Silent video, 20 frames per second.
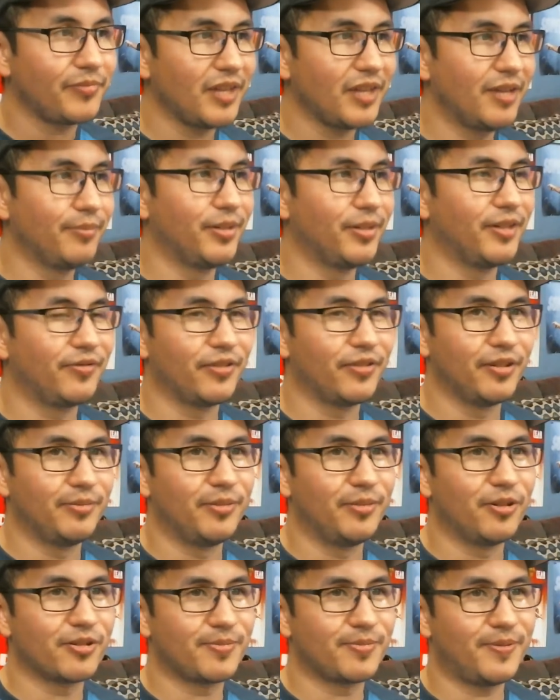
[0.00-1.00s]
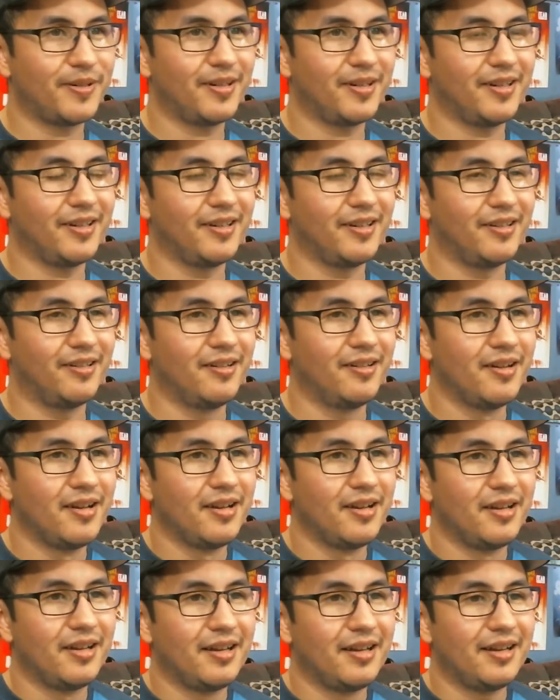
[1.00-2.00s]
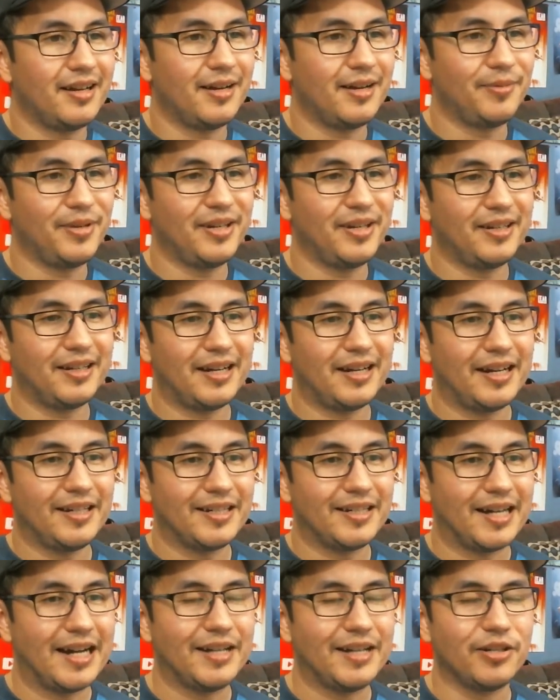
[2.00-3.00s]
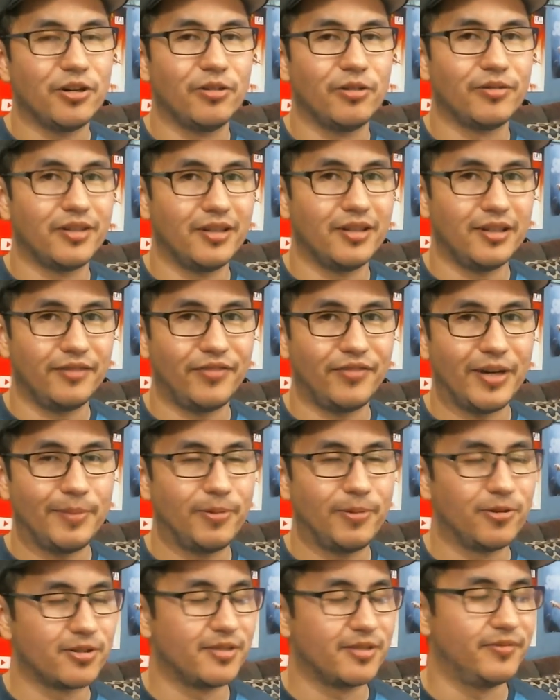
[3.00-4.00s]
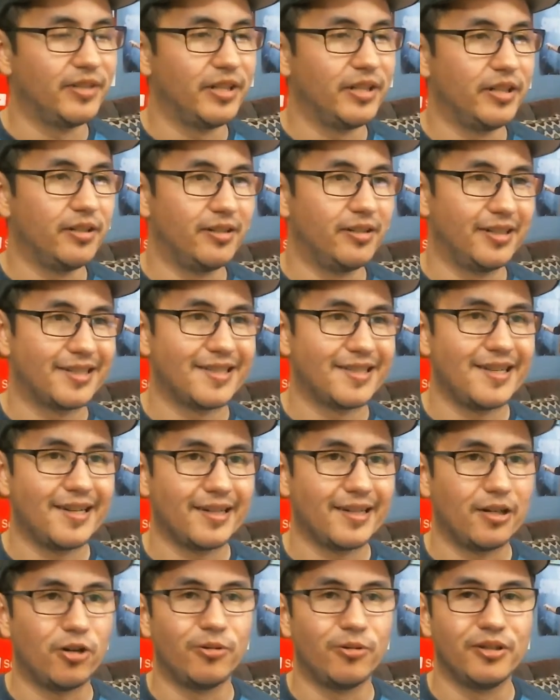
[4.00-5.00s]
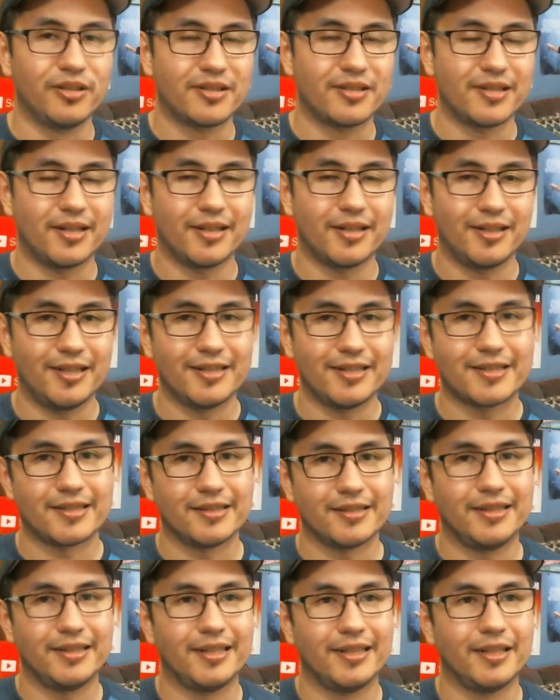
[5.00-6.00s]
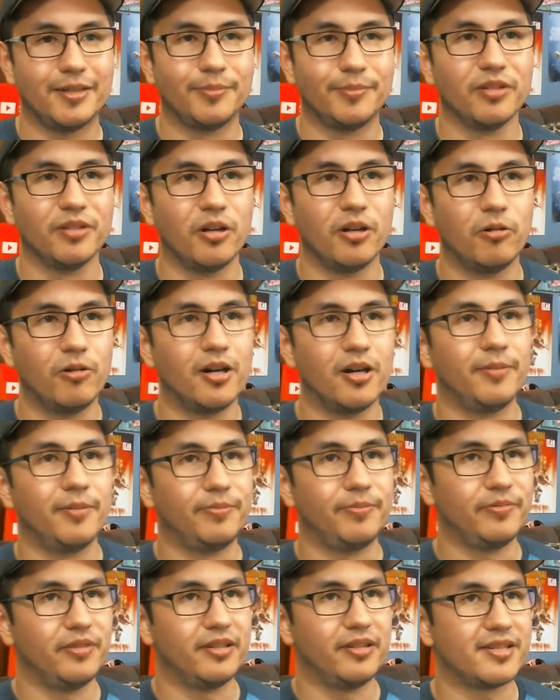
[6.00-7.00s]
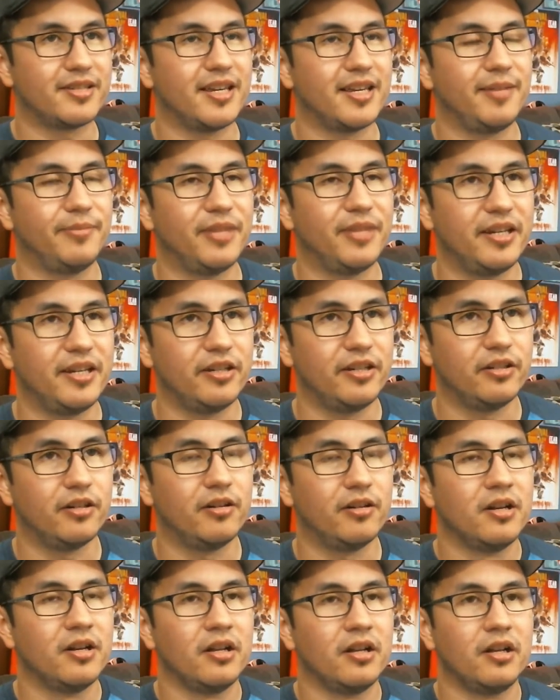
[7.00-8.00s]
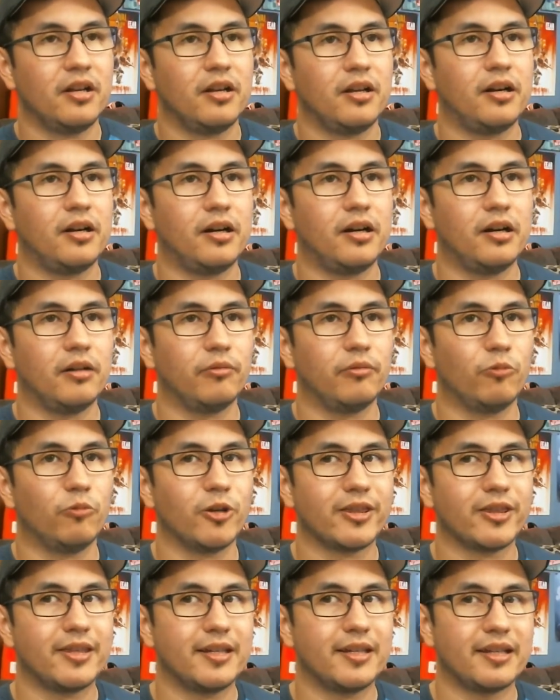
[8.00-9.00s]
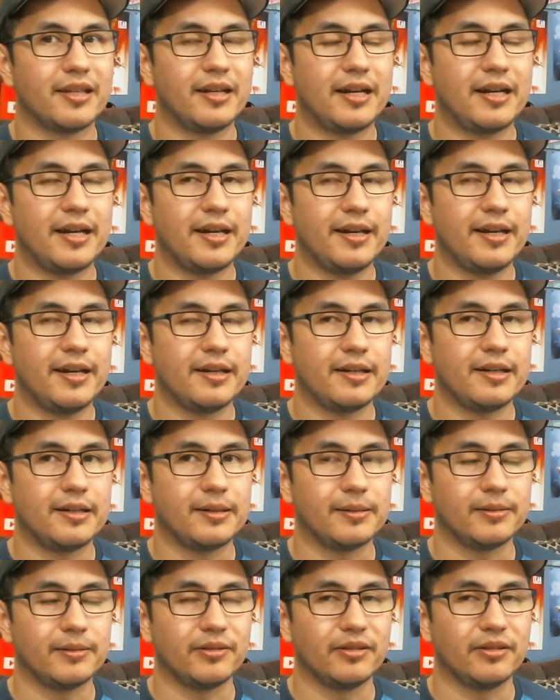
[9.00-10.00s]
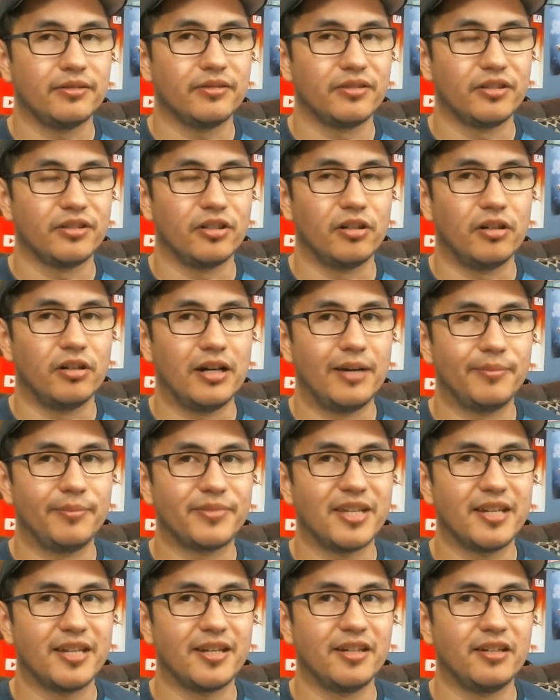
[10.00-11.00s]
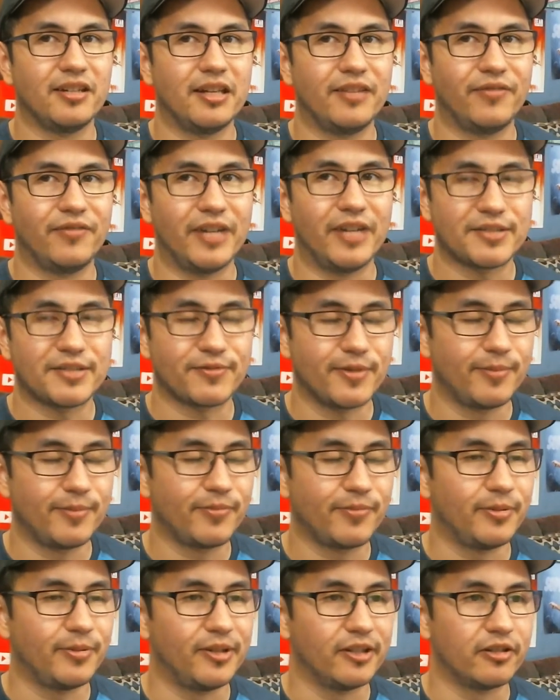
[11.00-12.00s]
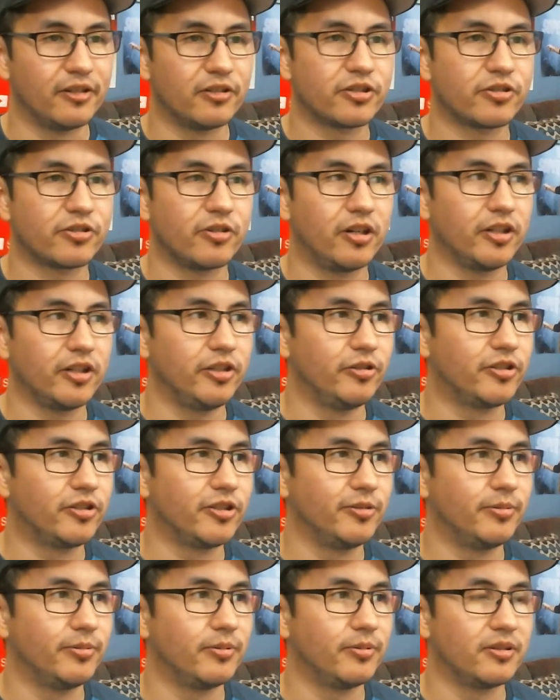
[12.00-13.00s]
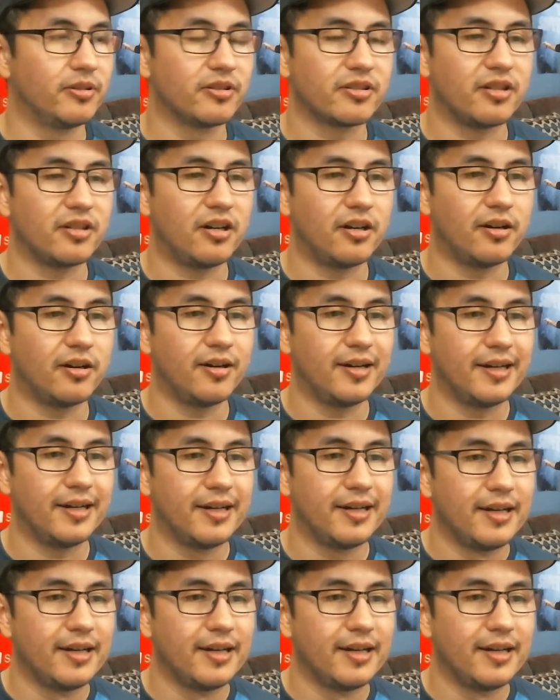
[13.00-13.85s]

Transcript: but for the most part, I mean, I know that if I post a video, it's not going to instantly blow up the same day. One thing that I'm taking advice from other strong YouTubers are,